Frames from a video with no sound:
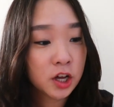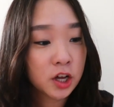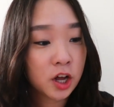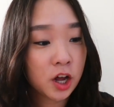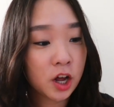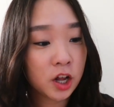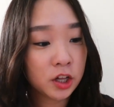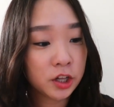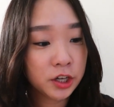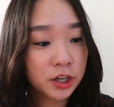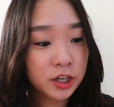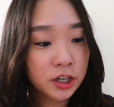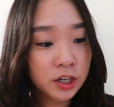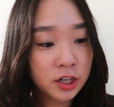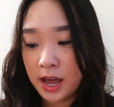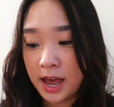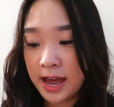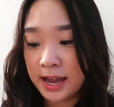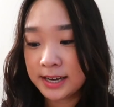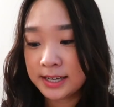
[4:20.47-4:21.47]
color
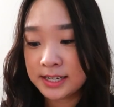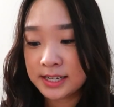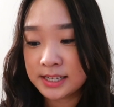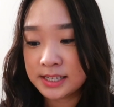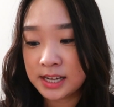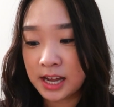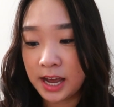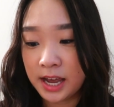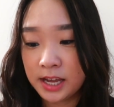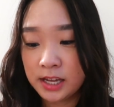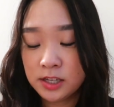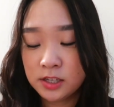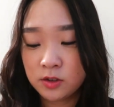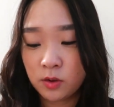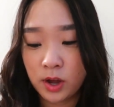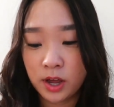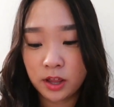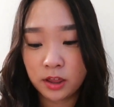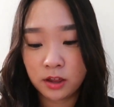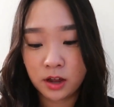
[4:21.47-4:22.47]
and design,
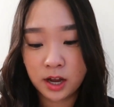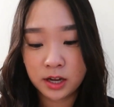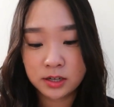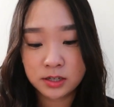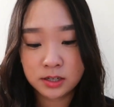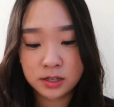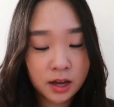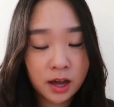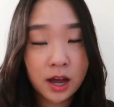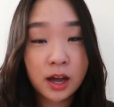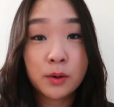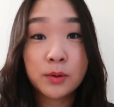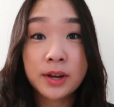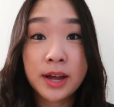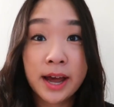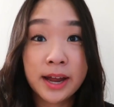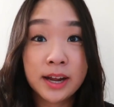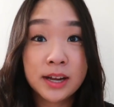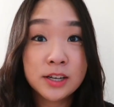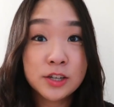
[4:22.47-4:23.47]
so I thought I would
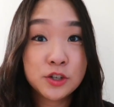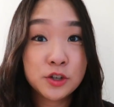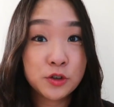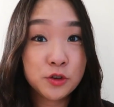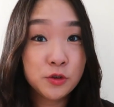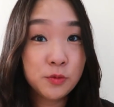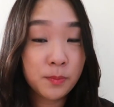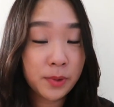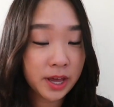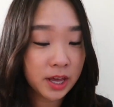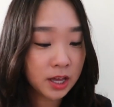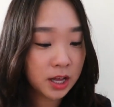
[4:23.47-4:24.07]
add it to my